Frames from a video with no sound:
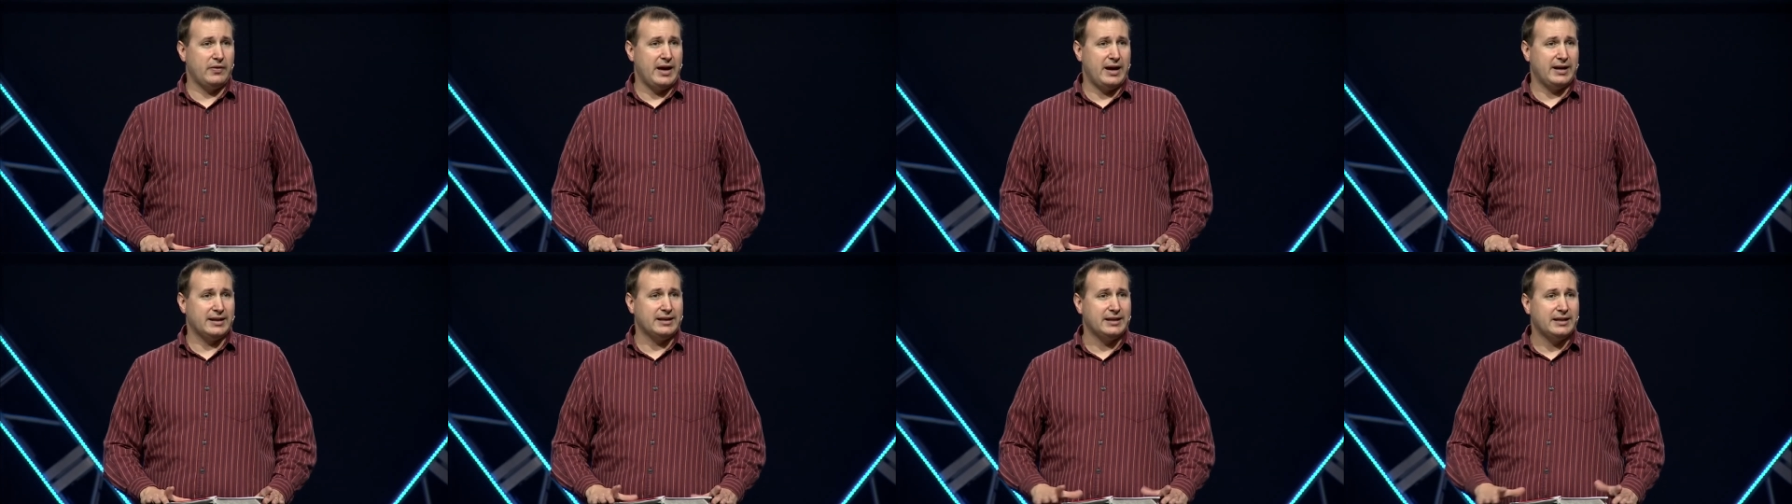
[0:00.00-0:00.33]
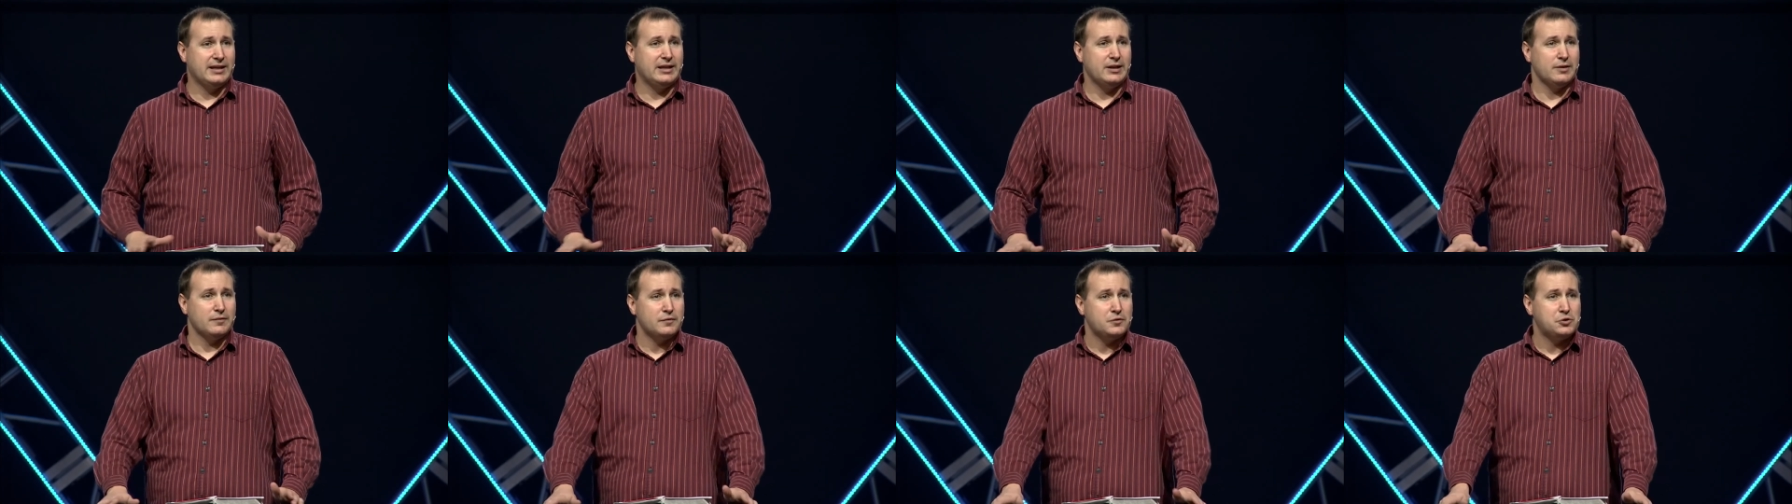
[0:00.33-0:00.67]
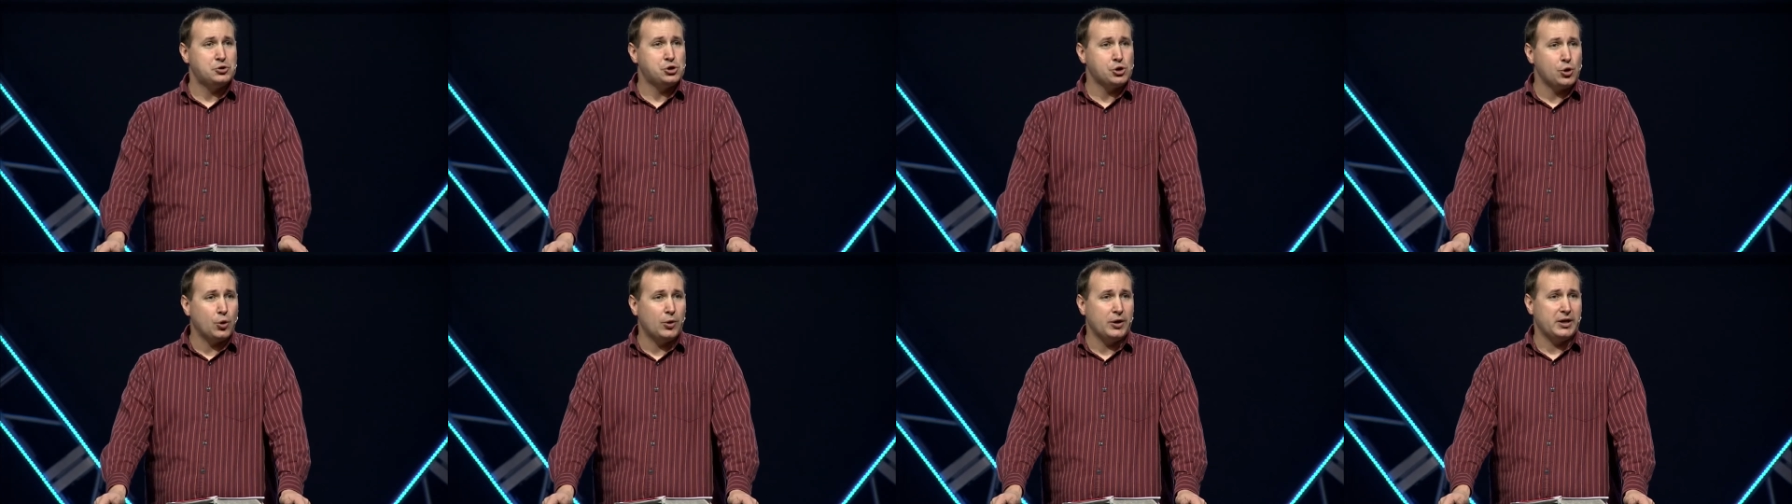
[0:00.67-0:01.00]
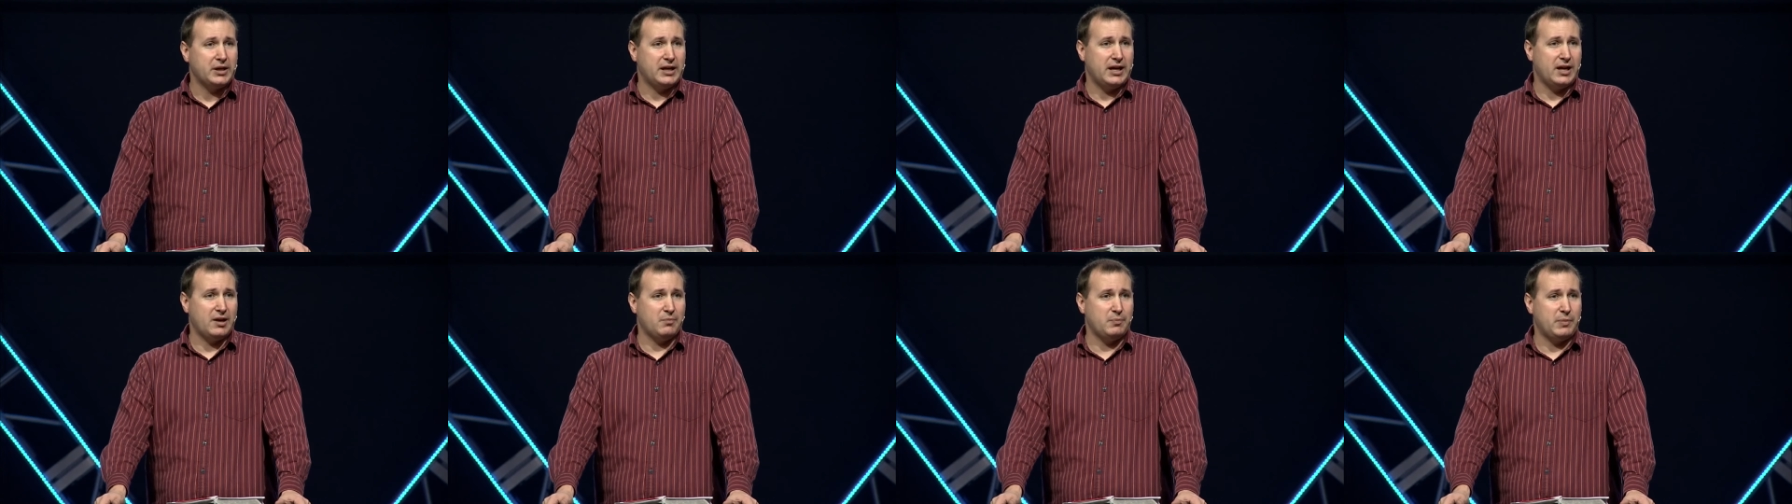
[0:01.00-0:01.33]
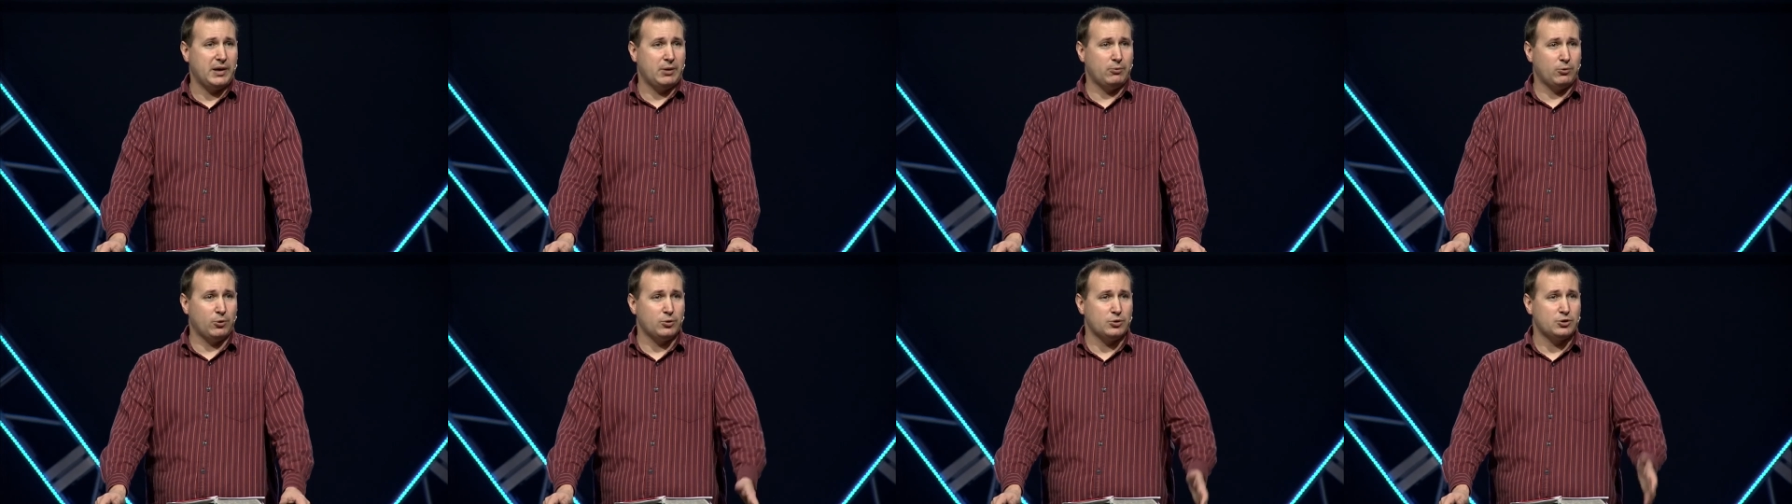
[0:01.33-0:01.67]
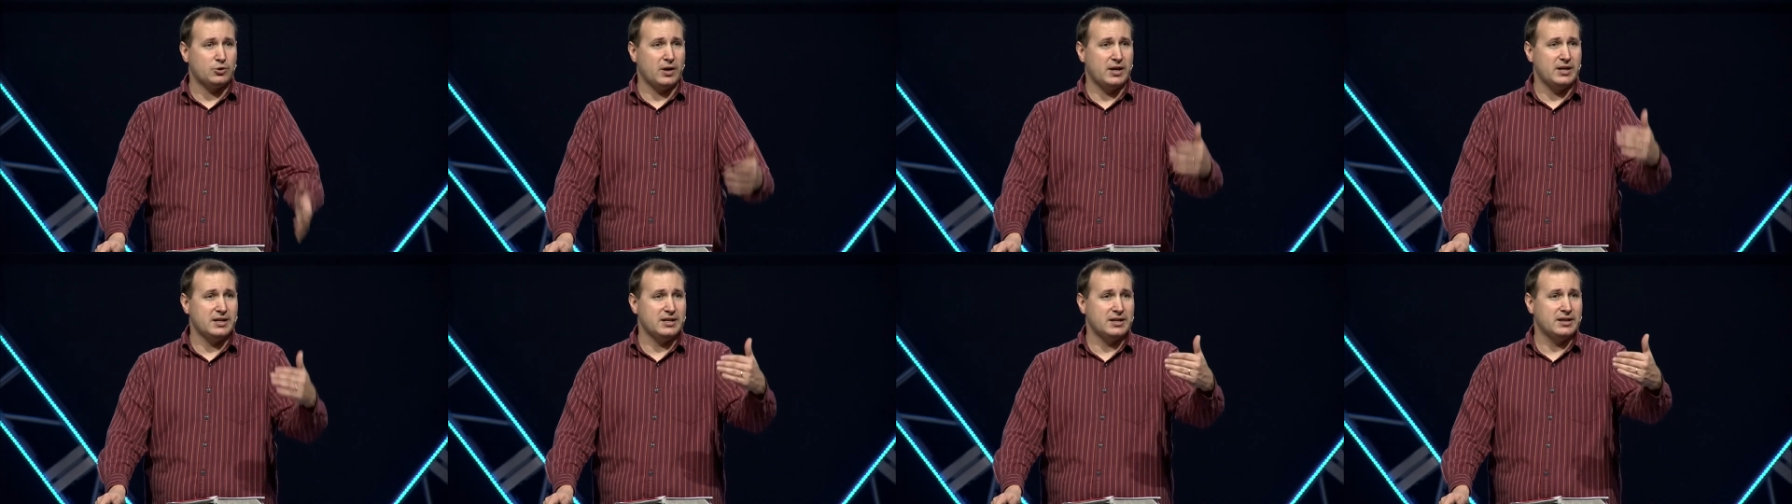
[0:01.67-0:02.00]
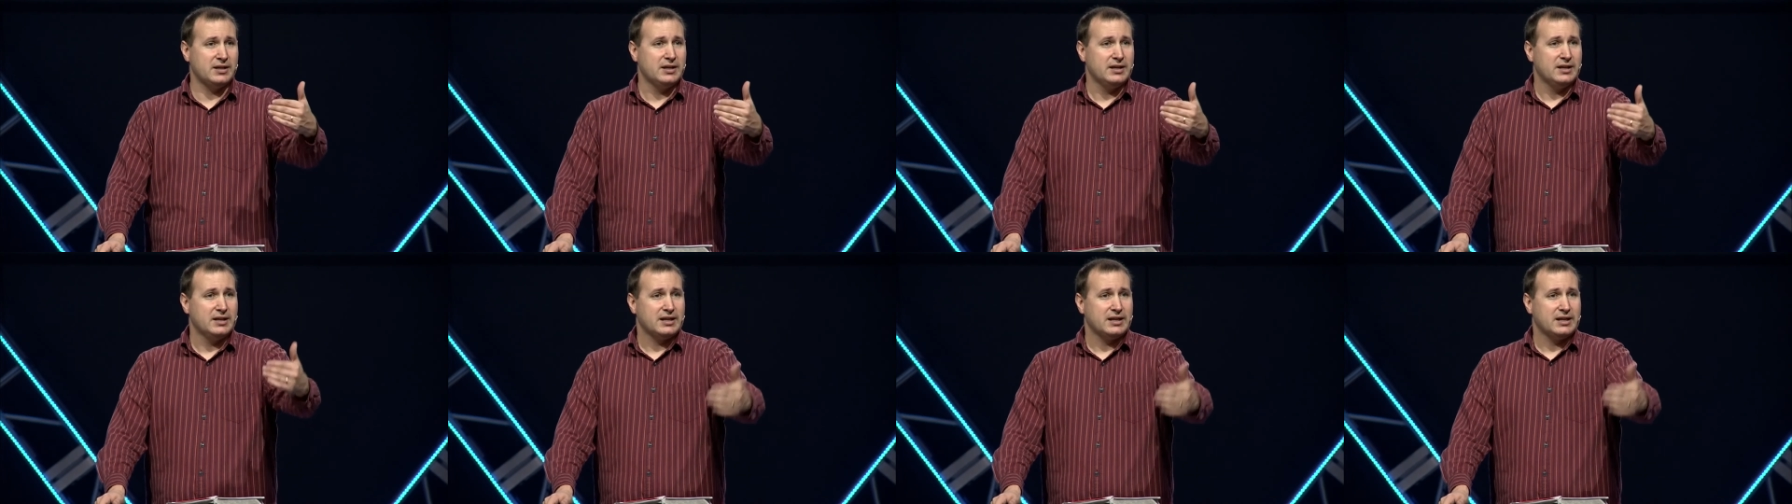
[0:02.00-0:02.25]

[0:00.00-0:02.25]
that Give Joy campaign where we're trying to